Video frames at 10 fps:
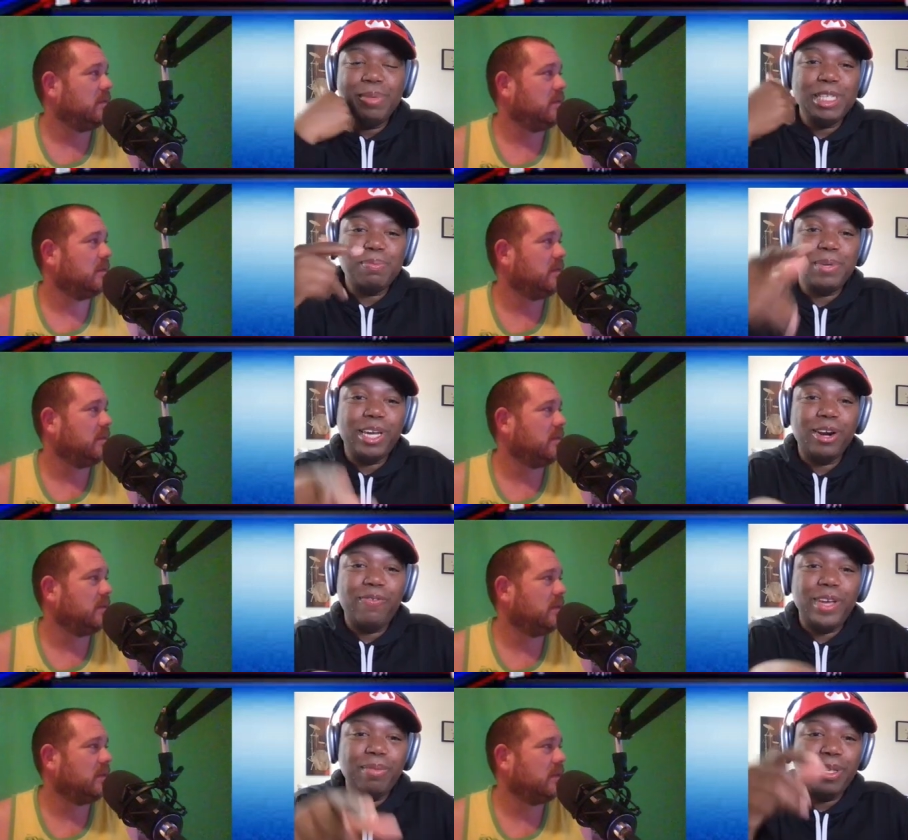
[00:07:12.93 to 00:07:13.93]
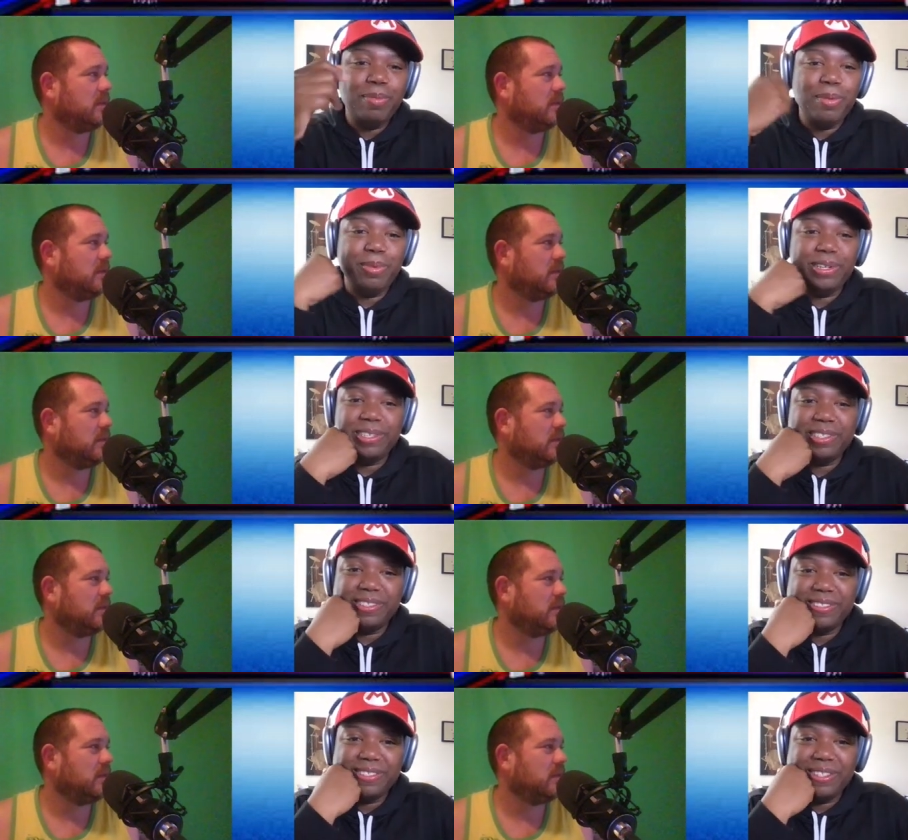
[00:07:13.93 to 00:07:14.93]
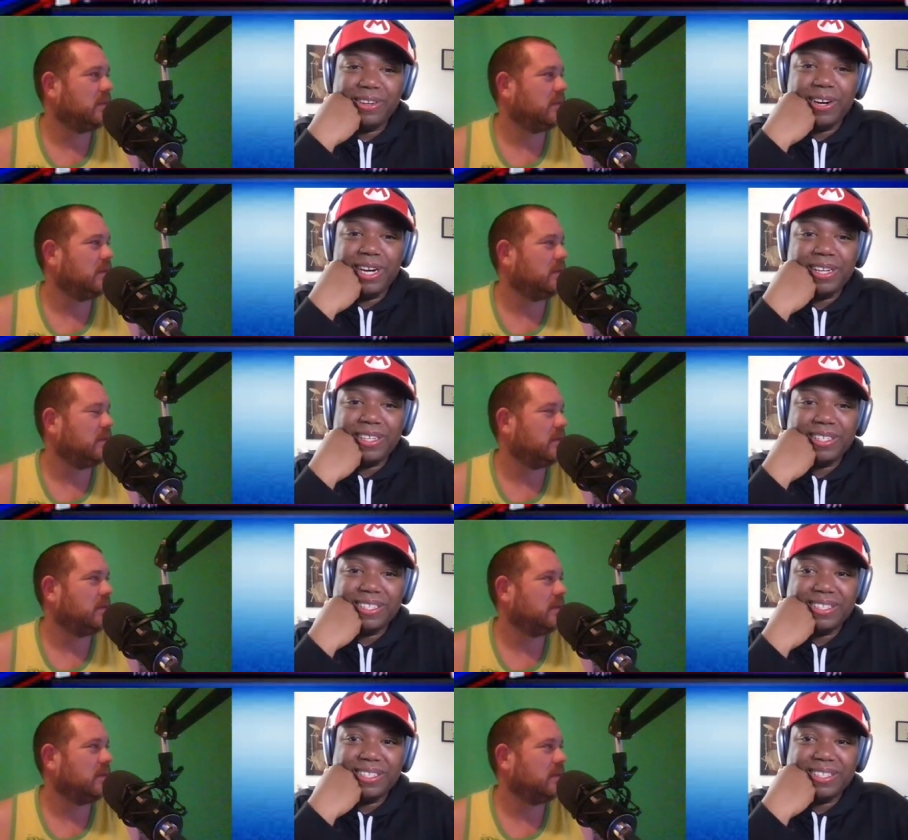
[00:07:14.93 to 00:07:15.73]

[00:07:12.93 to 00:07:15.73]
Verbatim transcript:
Speaker 1: That must be her family member. Or.